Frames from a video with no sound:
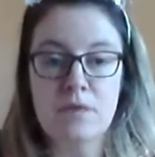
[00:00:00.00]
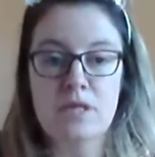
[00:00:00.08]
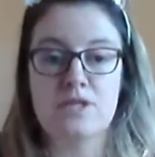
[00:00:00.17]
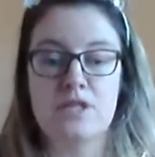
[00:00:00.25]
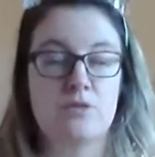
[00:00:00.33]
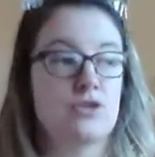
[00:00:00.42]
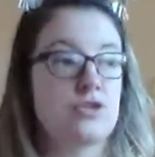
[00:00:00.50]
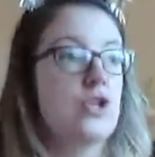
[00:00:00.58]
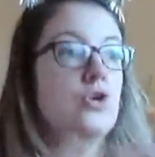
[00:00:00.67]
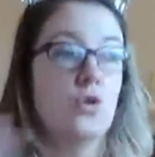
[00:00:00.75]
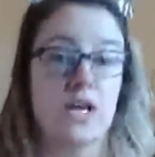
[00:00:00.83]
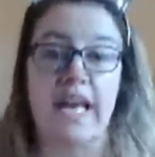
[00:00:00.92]
So just
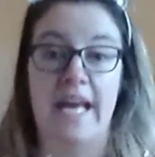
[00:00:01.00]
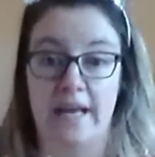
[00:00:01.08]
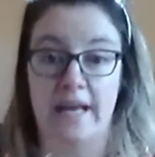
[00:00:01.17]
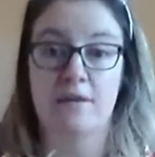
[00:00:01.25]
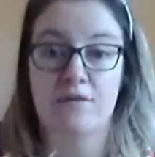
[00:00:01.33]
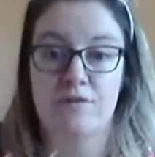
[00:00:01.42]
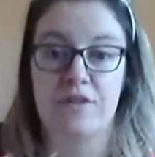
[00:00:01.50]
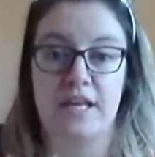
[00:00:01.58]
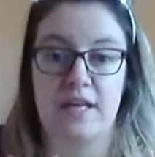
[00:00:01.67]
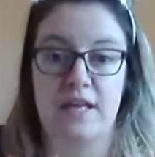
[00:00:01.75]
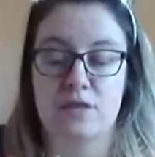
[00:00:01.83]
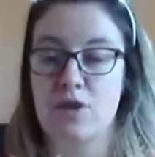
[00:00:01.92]
looking for
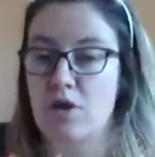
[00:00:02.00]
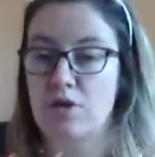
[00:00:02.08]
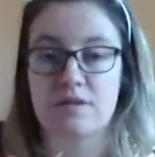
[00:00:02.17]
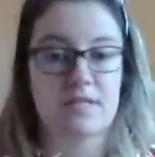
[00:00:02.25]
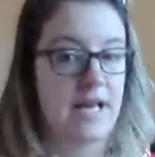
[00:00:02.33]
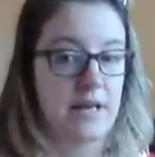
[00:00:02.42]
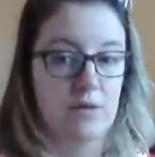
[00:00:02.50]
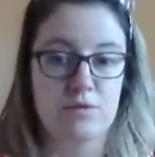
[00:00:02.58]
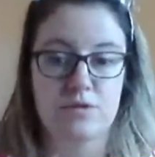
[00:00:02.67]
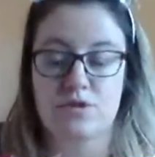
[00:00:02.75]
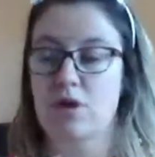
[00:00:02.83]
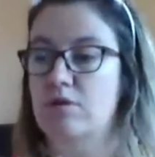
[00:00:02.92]
things, not
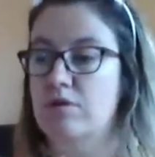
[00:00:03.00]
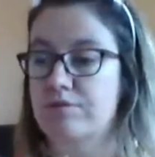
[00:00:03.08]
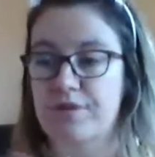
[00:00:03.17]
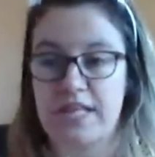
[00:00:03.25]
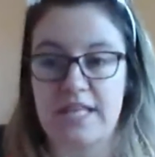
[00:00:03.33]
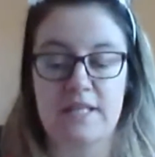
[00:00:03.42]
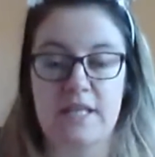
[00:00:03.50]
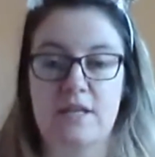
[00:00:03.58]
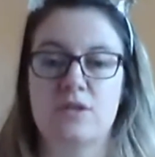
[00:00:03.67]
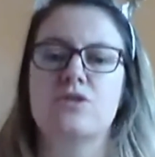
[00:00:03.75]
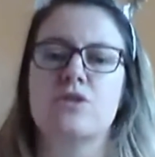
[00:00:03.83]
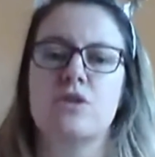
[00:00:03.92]
sounds, not
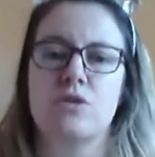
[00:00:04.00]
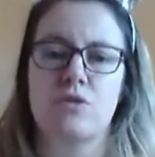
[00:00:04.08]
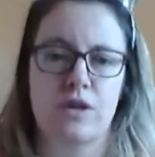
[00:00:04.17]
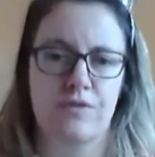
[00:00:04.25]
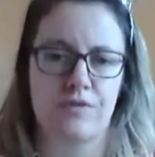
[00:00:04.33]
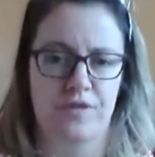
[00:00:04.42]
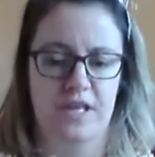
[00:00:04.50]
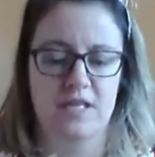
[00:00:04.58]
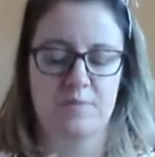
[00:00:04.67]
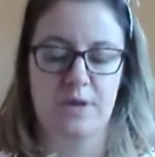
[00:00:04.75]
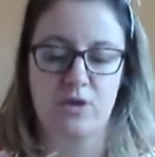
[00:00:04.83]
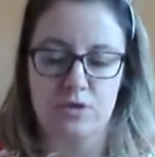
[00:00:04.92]
reading, just look for
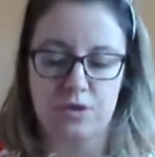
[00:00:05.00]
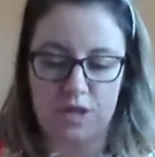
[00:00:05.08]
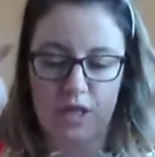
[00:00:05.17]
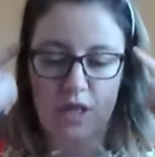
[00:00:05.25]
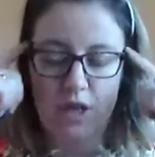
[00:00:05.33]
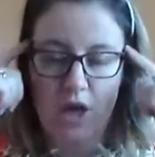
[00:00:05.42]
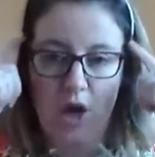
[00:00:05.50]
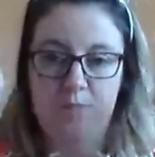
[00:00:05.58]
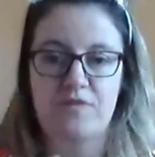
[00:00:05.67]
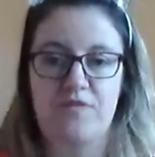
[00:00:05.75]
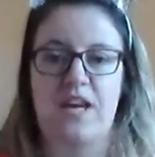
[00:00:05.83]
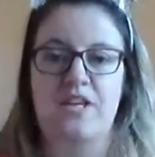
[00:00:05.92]
things, because
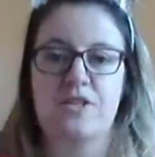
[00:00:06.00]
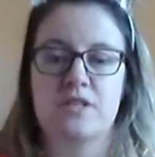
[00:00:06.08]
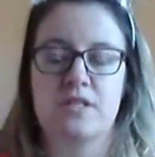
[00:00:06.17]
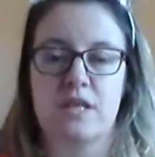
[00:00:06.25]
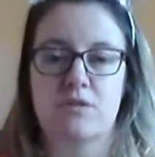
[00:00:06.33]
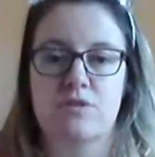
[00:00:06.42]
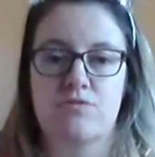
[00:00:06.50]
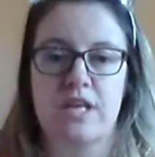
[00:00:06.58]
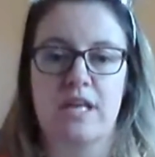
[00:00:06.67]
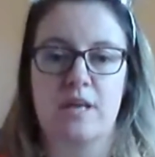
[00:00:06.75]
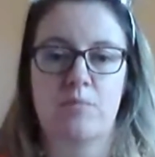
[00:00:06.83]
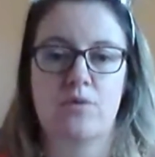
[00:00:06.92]
observation skills are
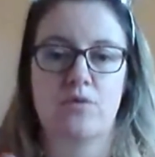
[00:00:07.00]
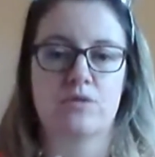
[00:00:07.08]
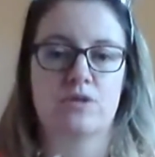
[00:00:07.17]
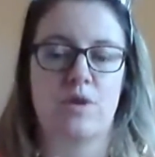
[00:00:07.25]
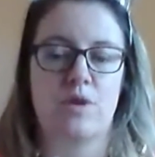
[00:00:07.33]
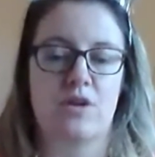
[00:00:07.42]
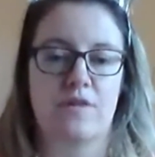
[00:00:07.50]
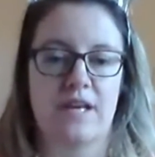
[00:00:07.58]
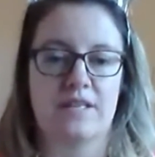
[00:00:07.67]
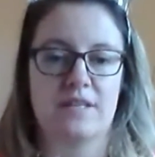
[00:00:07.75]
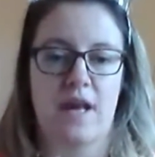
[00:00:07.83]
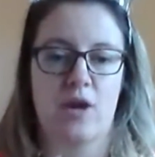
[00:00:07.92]
really important as well, aren't
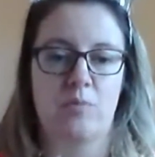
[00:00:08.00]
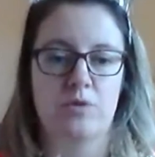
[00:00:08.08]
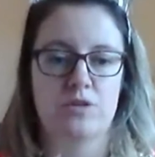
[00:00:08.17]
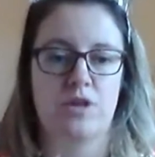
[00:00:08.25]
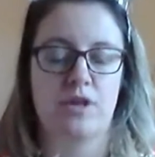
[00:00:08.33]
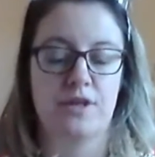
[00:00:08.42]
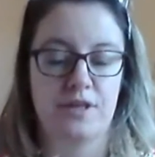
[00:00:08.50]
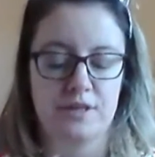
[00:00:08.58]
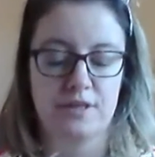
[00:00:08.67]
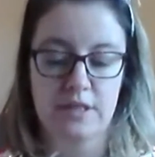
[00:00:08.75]
they, to help us learn.